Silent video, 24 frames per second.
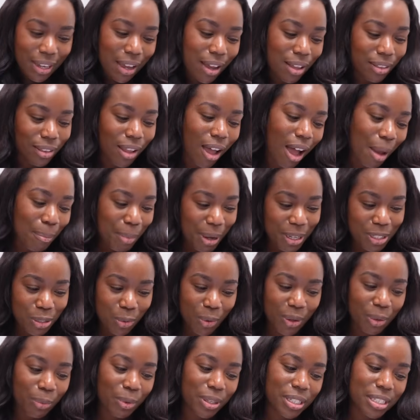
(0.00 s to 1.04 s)
A Lot by
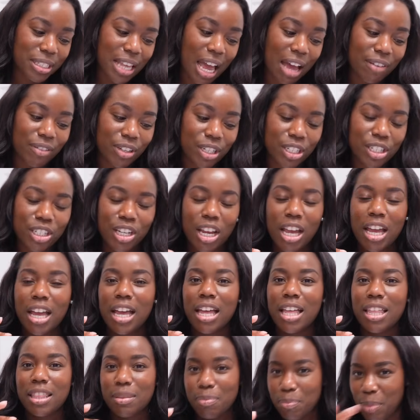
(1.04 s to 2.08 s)
21 Savage,
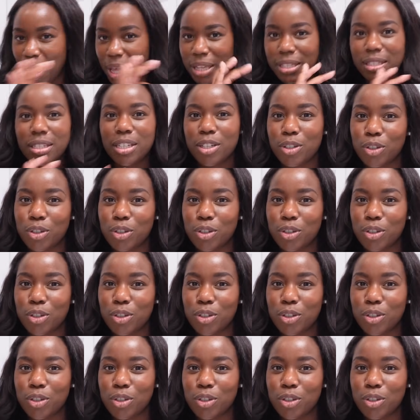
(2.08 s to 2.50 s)
best